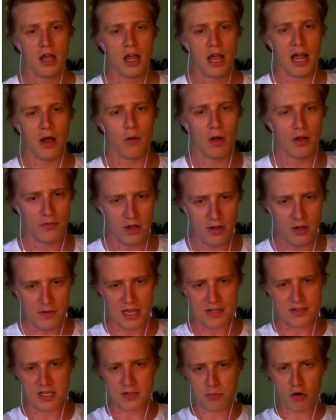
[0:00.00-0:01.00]
However,
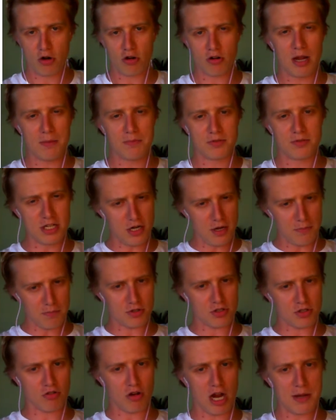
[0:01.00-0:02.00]
as this program did not
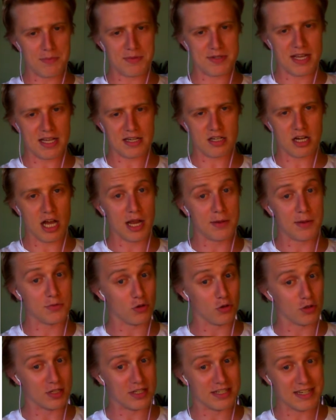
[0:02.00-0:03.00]
prescribe set times
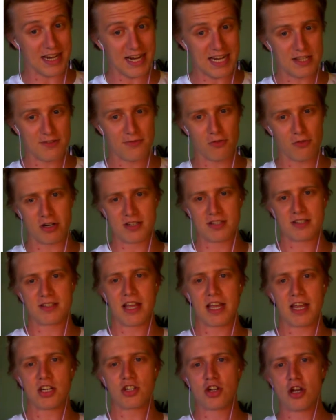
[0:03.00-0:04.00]
or dates for each
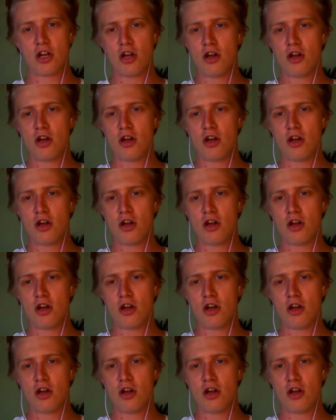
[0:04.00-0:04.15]
stage,